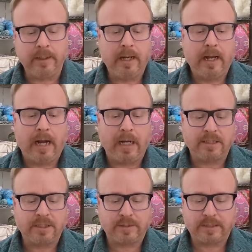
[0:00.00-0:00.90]
So
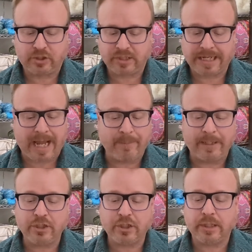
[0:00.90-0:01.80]
it's just a
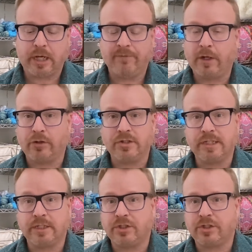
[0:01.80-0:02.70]
combination of garter
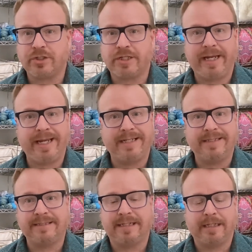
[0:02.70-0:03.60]
stitch and
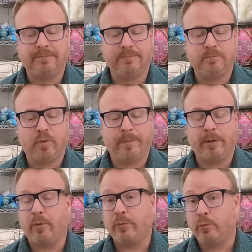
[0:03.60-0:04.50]

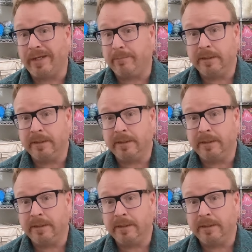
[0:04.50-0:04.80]
1x1 rib.